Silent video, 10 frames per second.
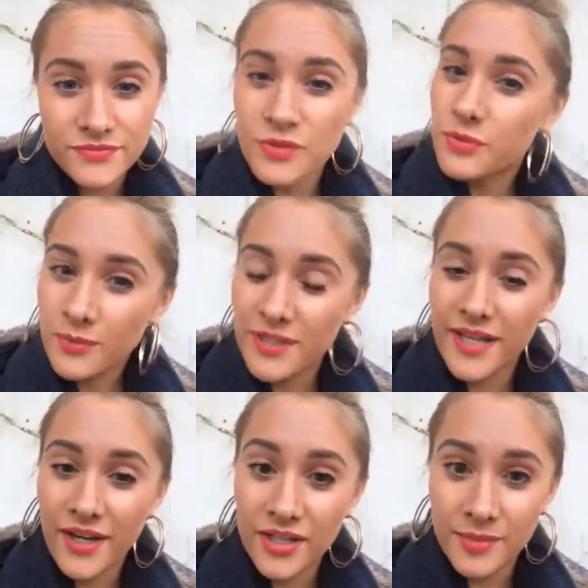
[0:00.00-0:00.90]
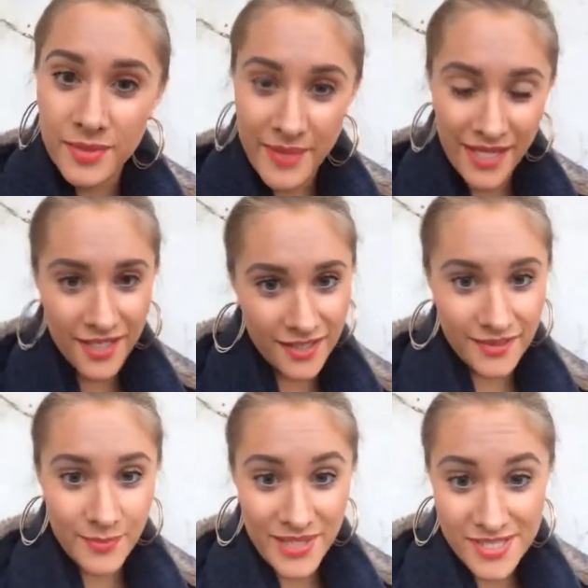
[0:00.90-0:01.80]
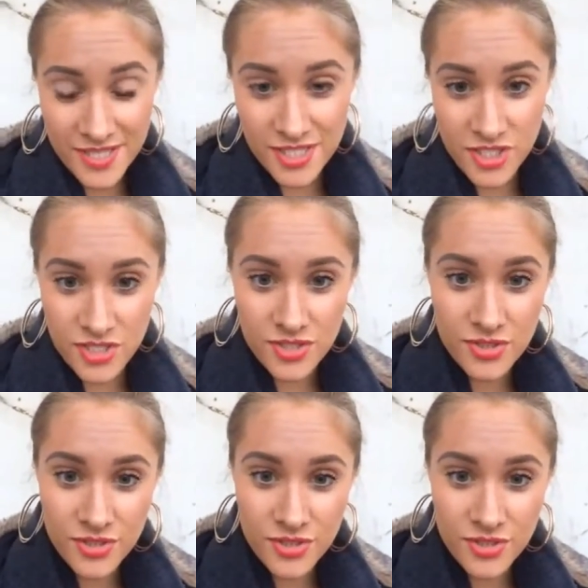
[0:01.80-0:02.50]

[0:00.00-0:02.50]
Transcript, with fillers: you're probably not going to be making the best decisions